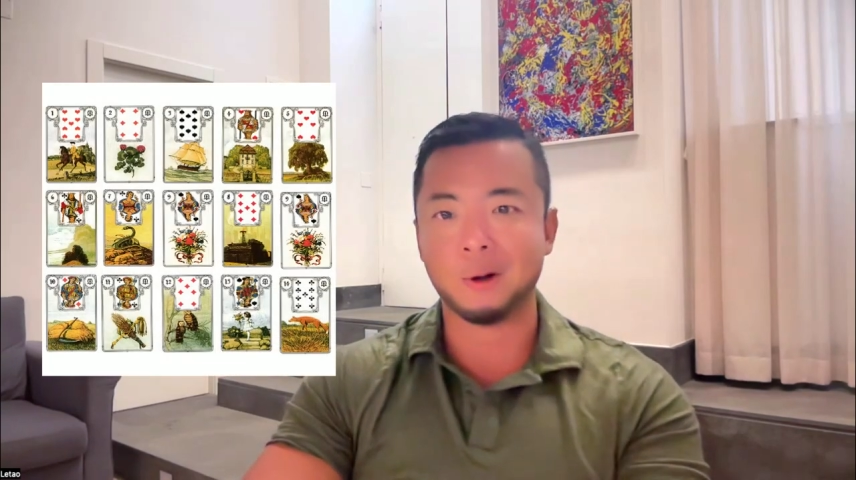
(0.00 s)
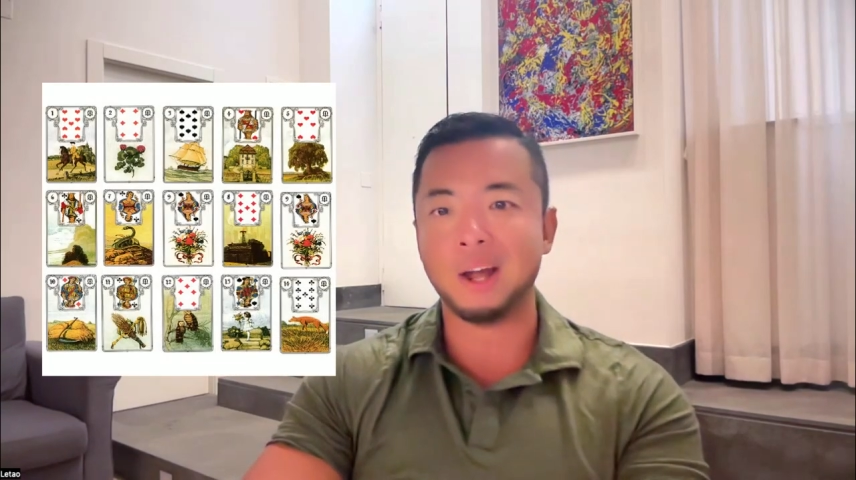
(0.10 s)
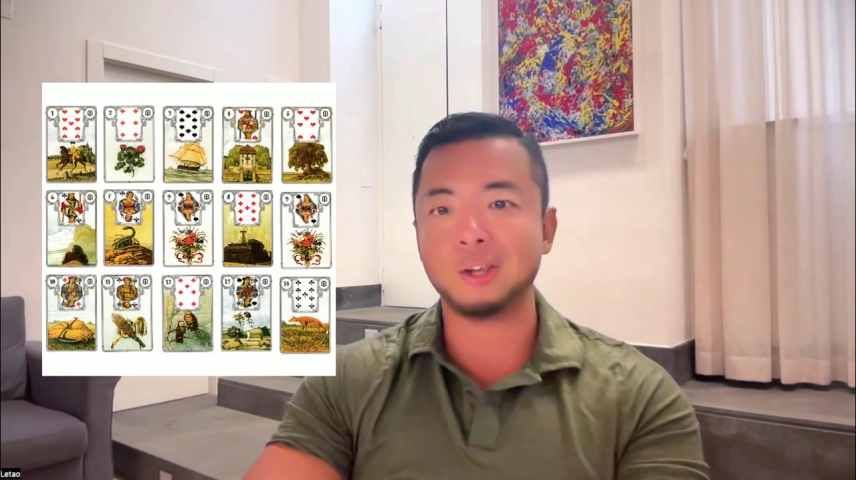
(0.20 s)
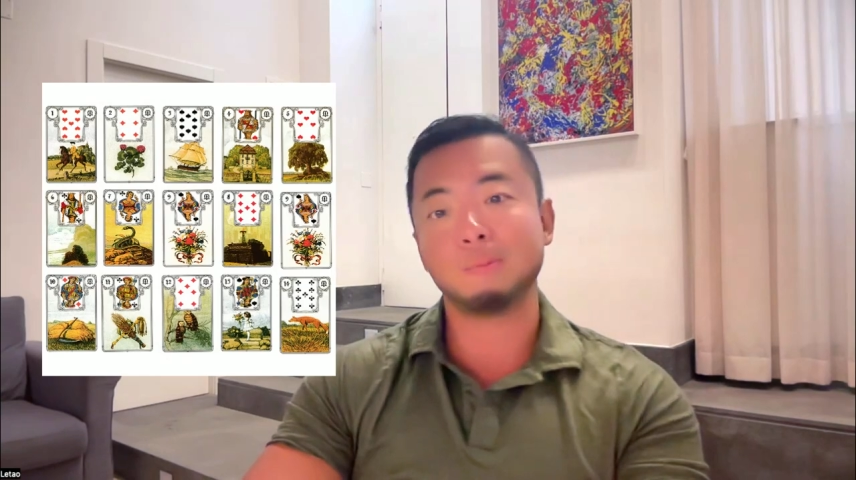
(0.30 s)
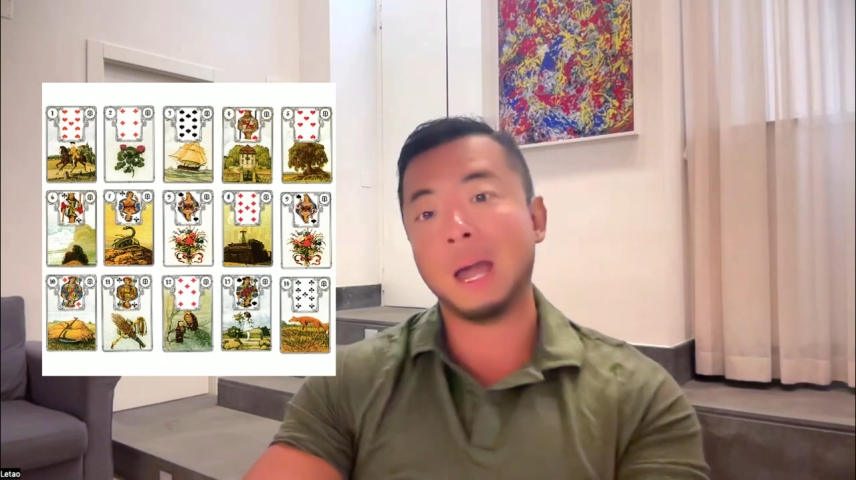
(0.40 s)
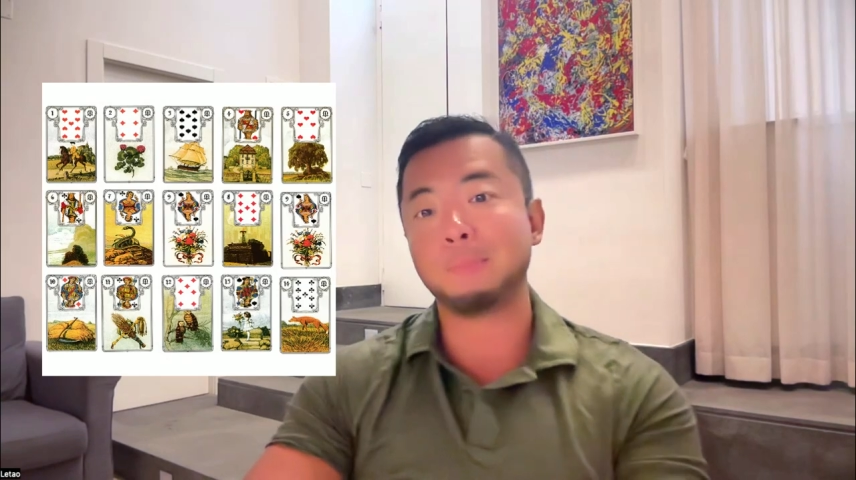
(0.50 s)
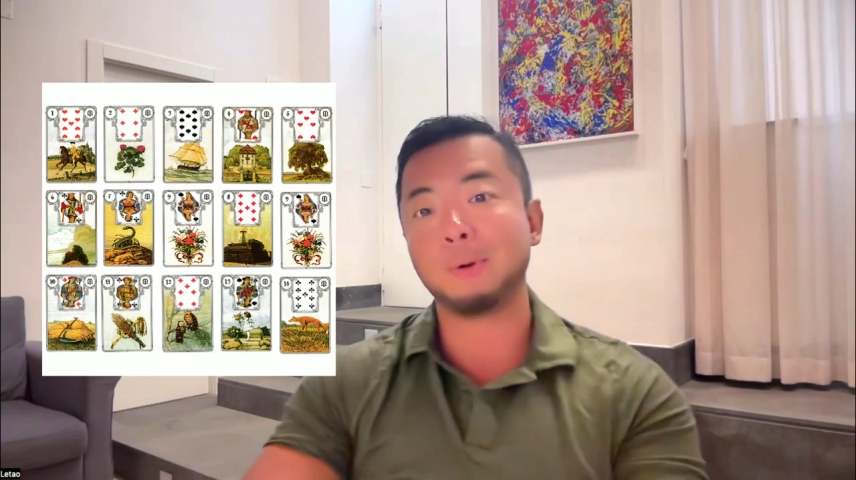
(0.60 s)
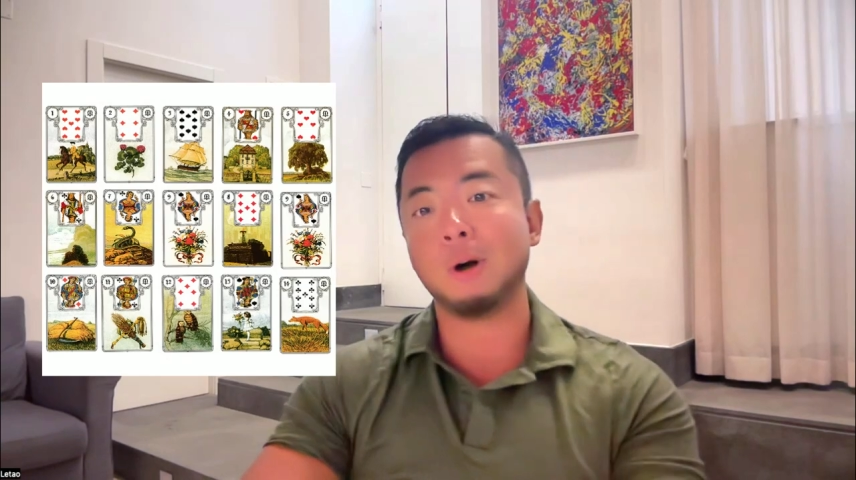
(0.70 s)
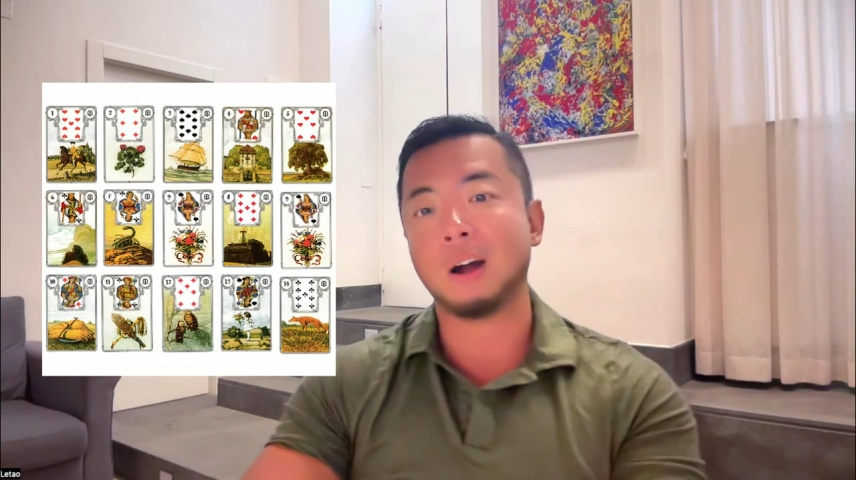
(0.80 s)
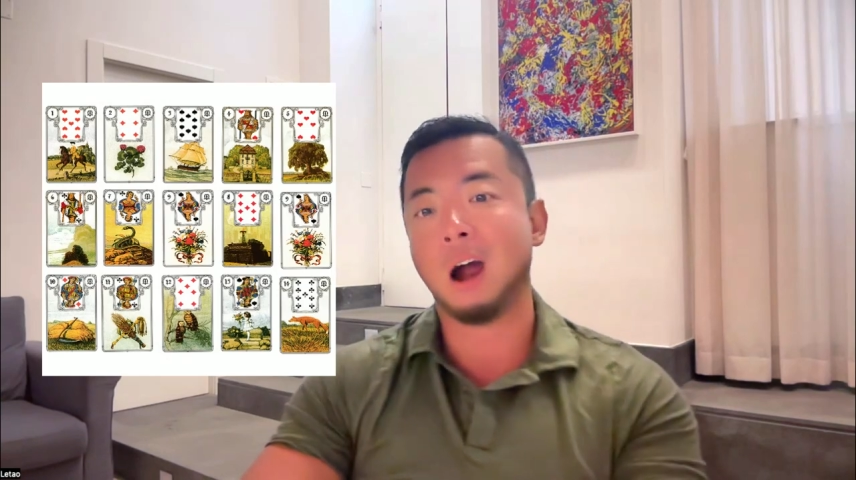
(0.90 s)
right, you might
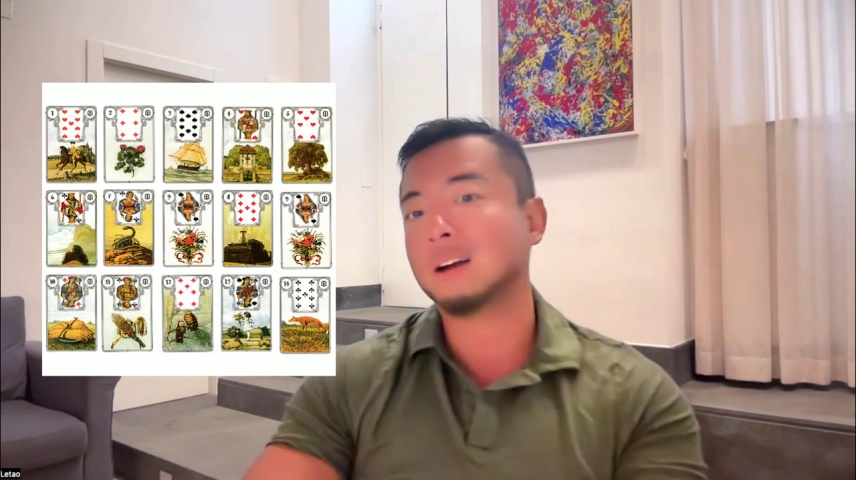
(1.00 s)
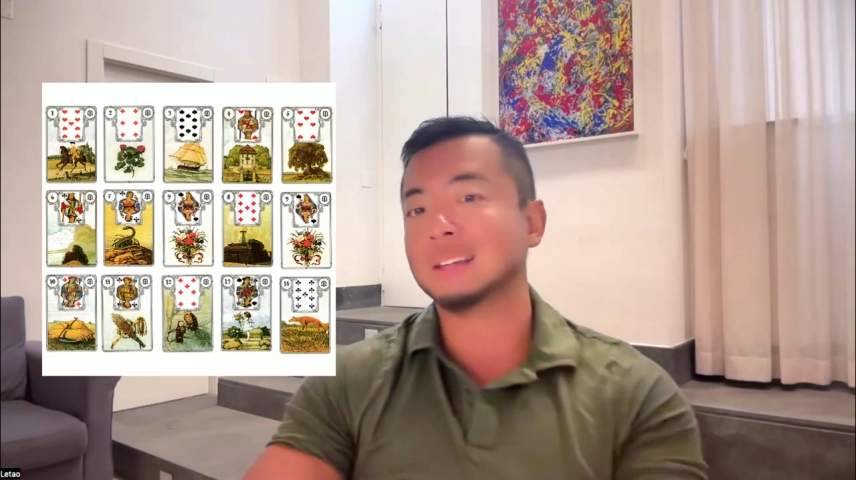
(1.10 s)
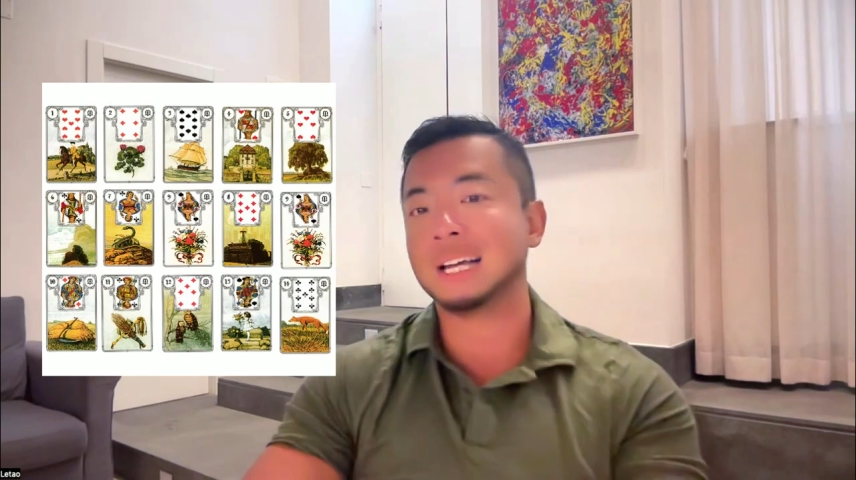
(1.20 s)
pull a card,